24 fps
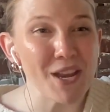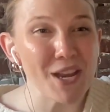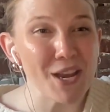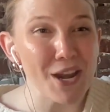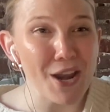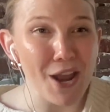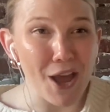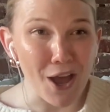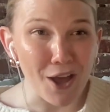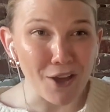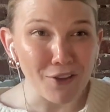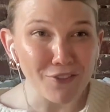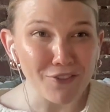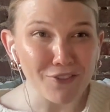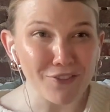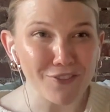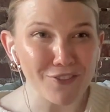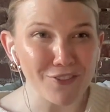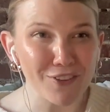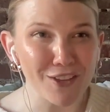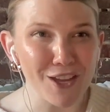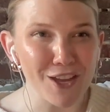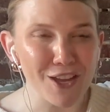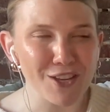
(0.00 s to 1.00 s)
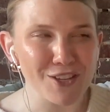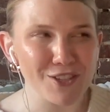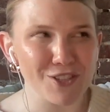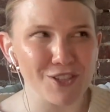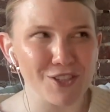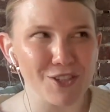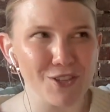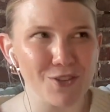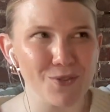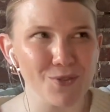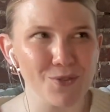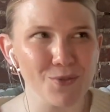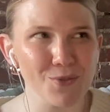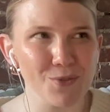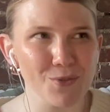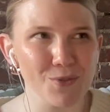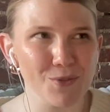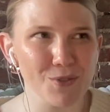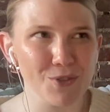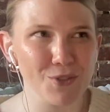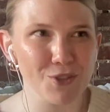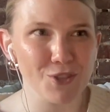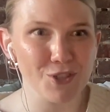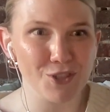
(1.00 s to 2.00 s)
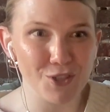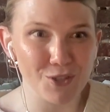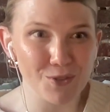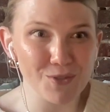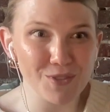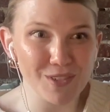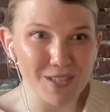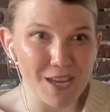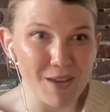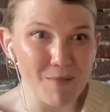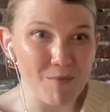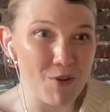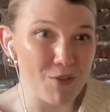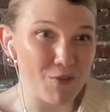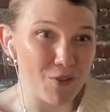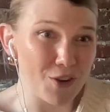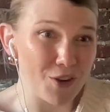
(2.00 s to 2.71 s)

enough to choose him over